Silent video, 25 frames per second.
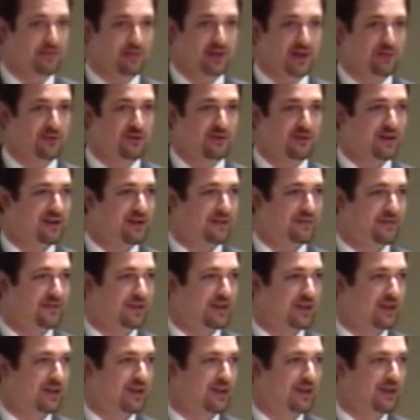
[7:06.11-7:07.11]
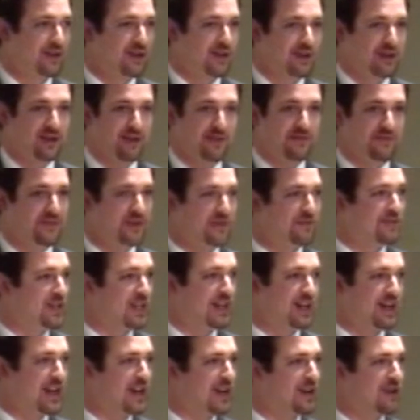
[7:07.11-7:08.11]
Maybe you have a
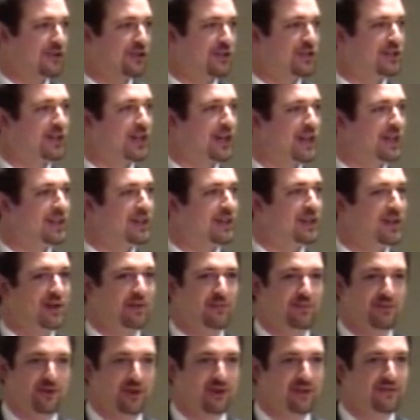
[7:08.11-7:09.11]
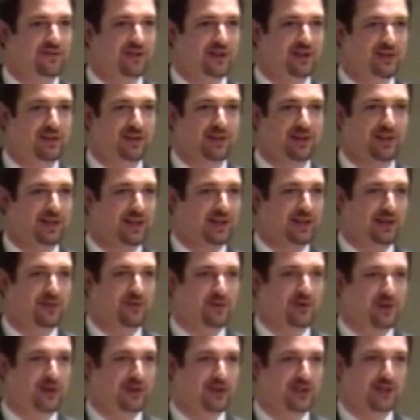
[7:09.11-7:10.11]
15-acre site in Brookfield and you
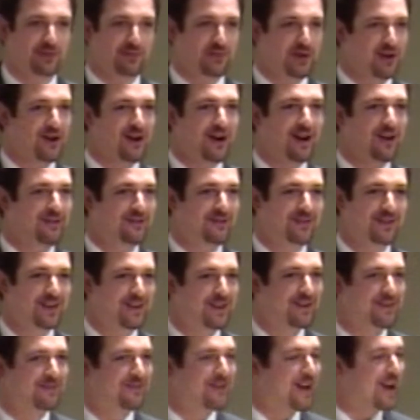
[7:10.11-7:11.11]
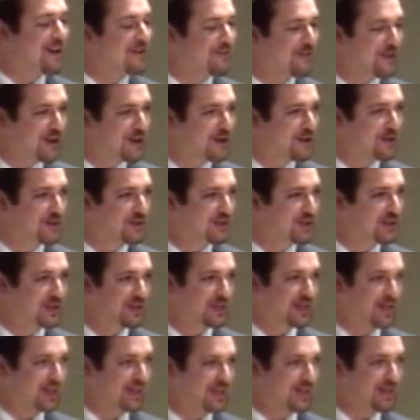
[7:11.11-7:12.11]
want to spin off 5
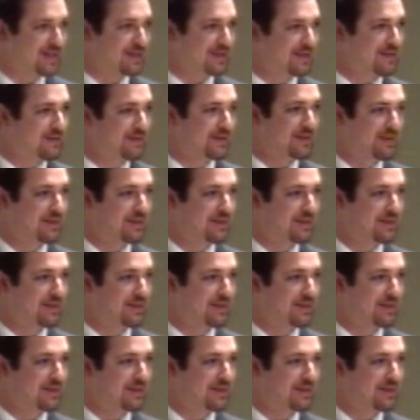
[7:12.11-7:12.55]
acres and